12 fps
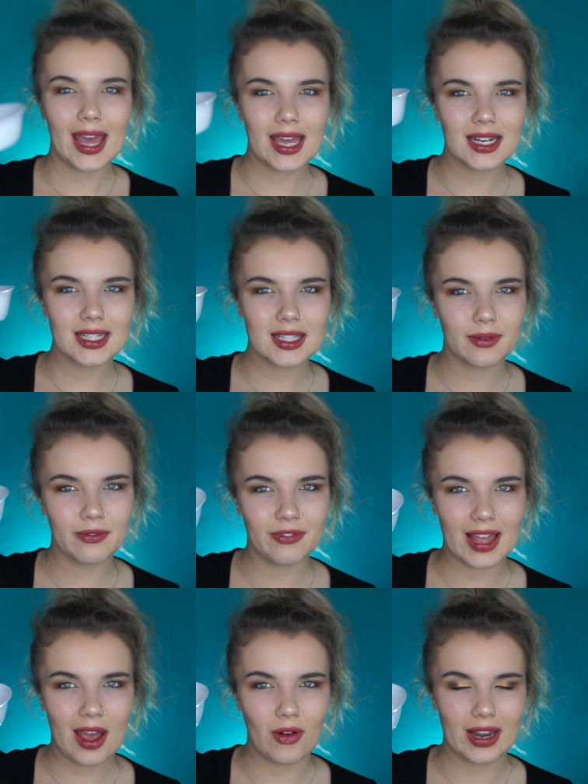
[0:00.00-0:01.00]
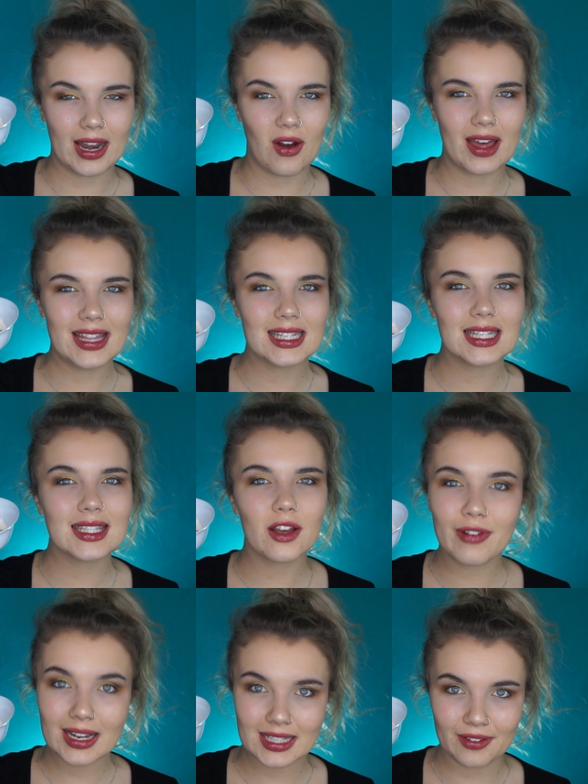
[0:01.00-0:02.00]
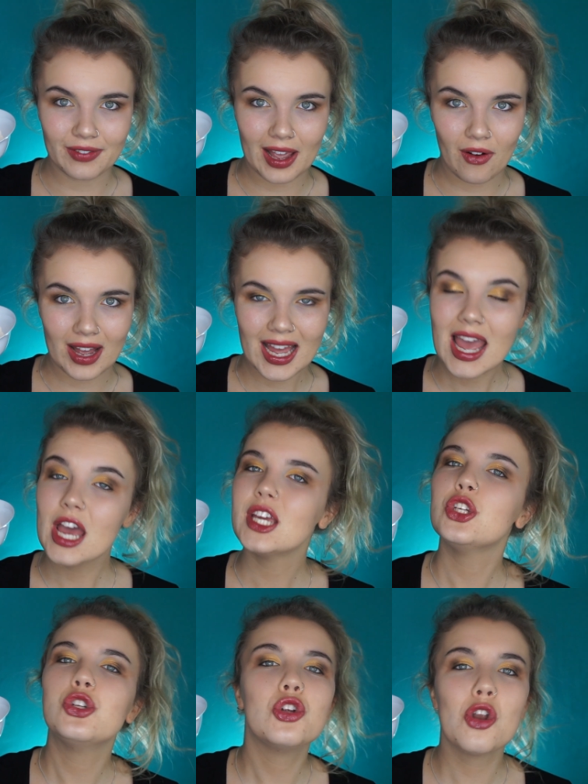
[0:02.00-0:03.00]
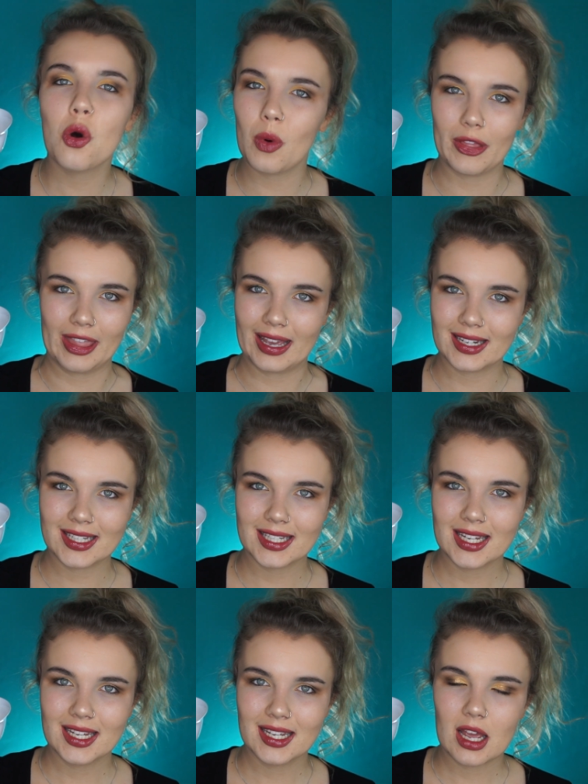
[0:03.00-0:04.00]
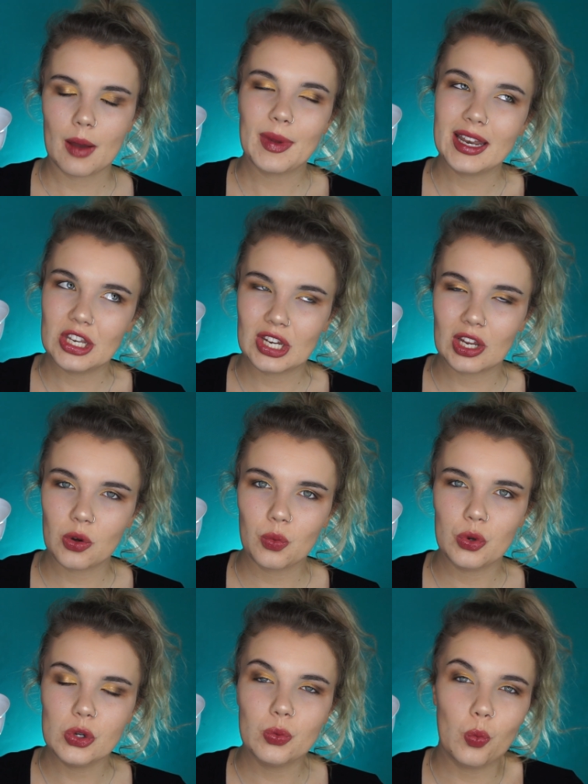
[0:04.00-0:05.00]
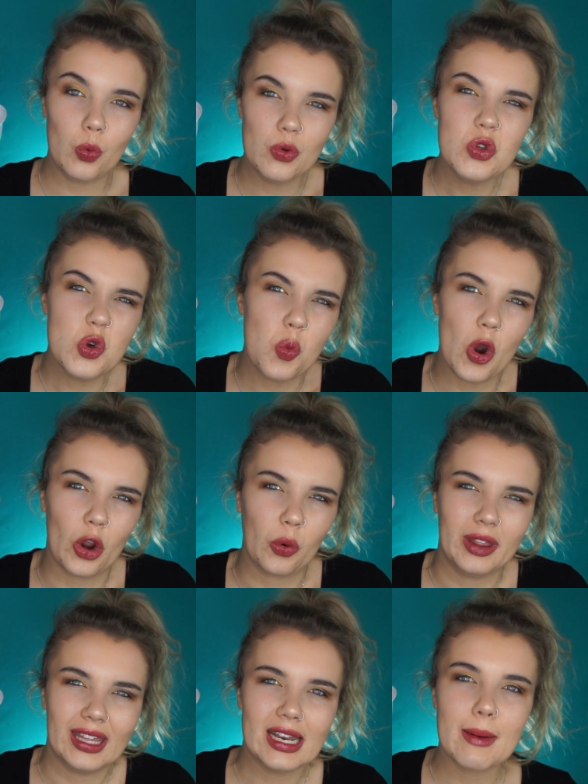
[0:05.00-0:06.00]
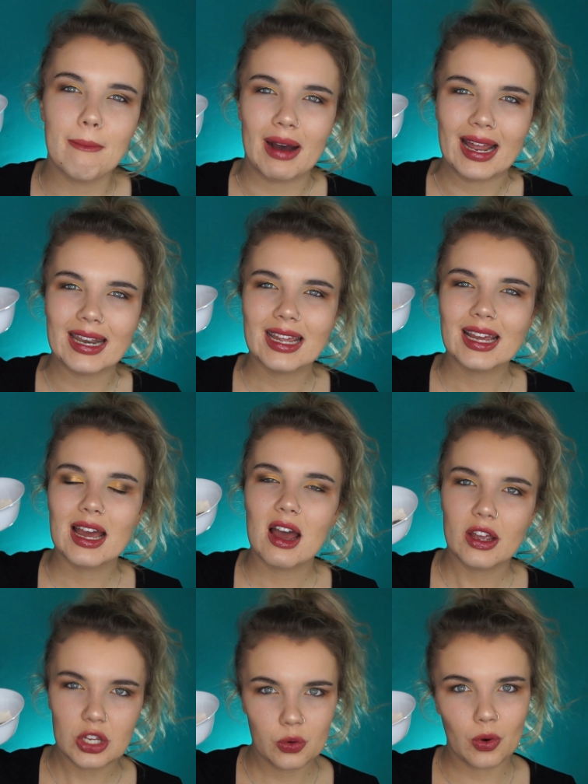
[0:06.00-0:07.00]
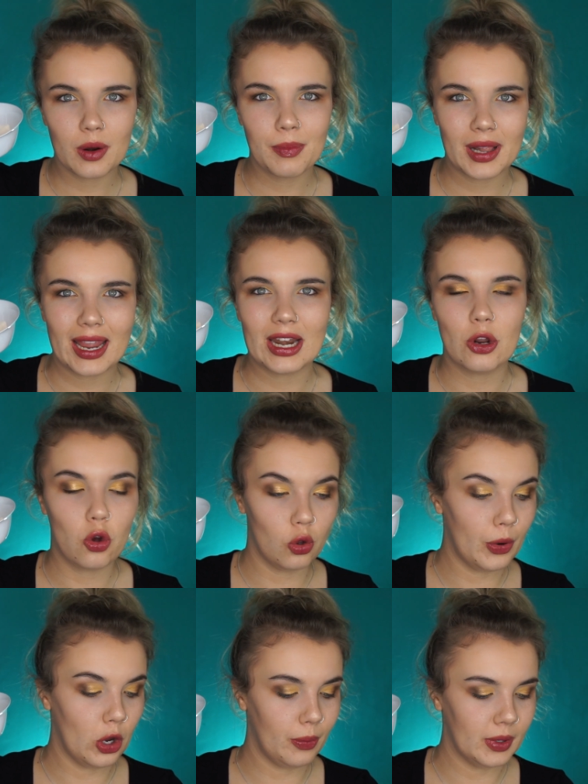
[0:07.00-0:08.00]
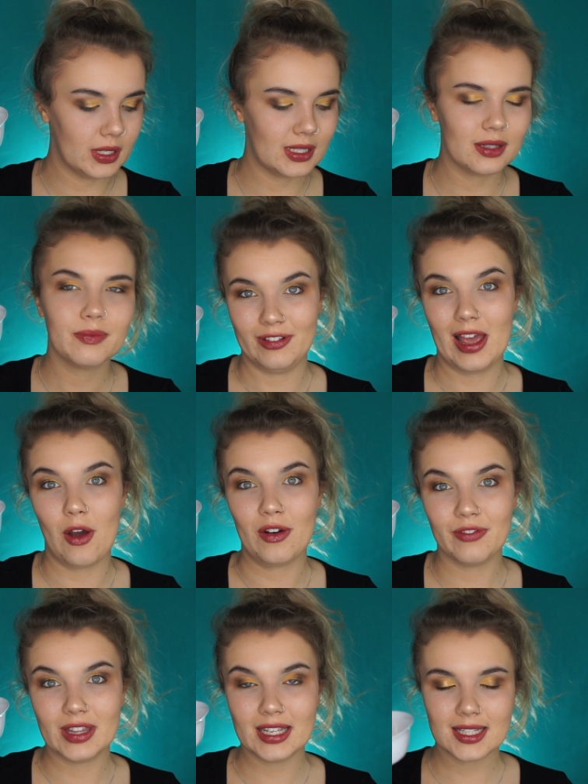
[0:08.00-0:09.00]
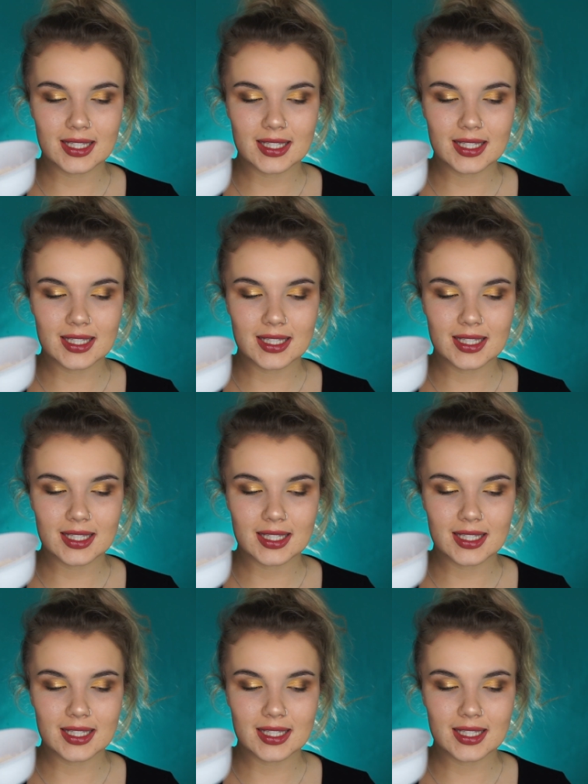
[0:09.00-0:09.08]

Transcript: and some flour. Now, this is self-raising flour. You do not want that. I mean, you work with it, but you want plain all-purpose flour for this.